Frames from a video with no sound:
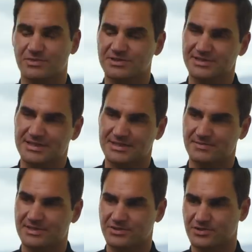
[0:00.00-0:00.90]
Once a tennis
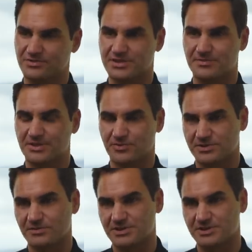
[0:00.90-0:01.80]
player shows up, he
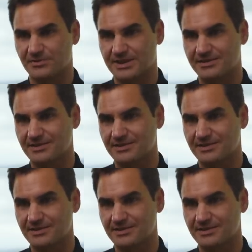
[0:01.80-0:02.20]
always wants to win.